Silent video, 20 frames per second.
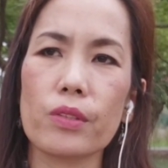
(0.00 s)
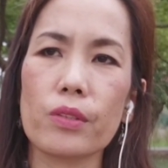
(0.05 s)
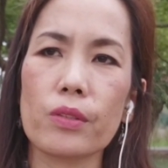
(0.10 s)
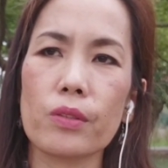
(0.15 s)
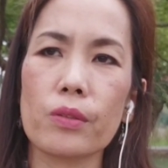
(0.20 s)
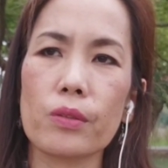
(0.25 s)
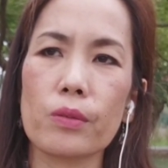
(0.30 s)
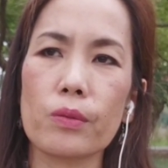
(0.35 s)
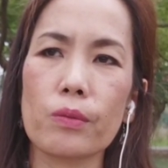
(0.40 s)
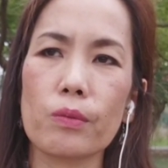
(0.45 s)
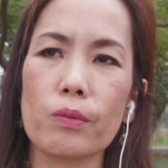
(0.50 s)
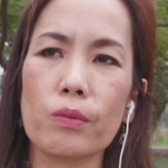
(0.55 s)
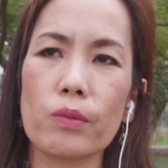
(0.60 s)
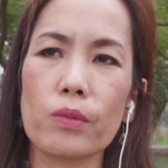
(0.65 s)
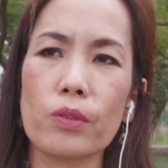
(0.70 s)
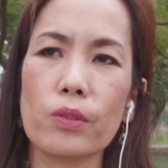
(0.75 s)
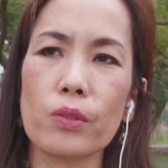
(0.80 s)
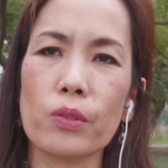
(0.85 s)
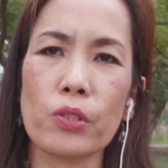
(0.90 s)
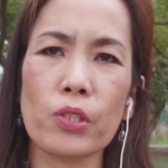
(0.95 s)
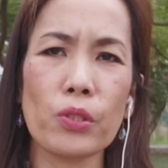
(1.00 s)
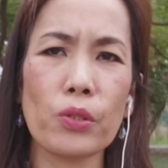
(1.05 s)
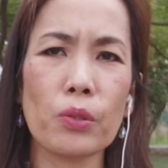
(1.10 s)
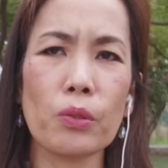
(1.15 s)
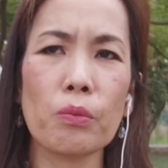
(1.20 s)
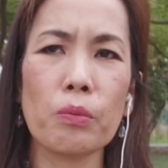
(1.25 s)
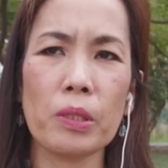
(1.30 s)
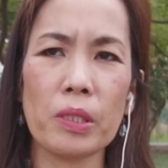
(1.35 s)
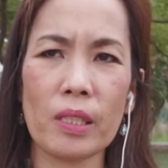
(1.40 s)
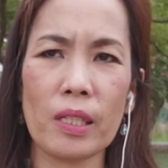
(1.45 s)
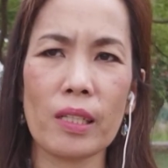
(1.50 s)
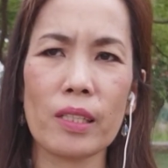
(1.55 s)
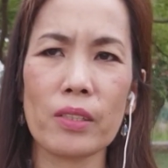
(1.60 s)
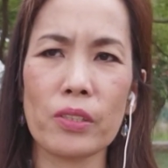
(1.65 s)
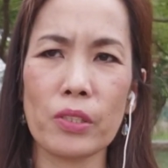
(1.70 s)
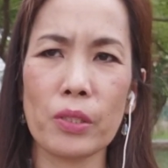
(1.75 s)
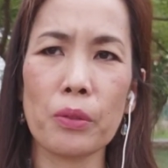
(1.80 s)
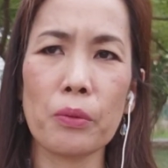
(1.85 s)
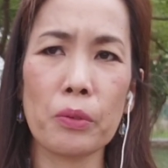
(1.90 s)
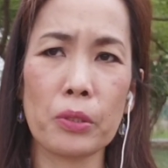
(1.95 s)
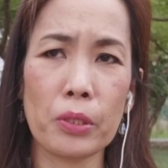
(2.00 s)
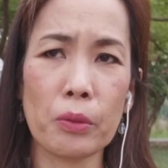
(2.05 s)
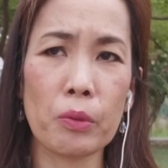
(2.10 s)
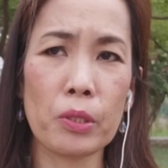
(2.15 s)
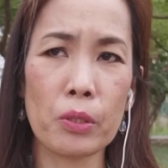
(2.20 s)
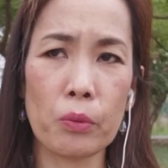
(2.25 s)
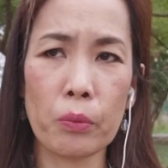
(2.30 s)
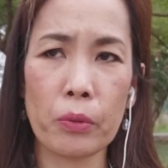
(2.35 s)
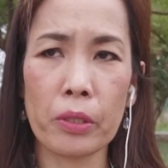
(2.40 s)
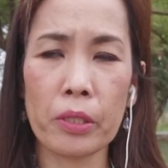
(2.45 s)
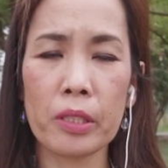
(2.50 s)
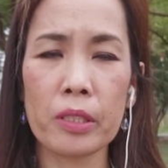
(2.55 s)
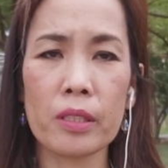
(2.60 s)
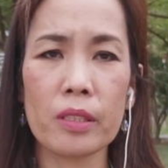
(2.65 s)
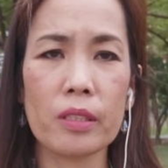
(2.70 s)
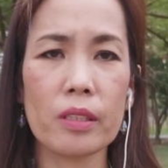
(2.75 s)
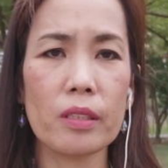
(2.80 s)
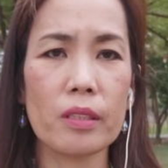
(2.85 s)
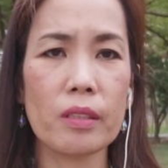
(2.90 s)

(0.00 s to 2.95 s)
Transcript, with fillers: so so she told me yeah she she was worried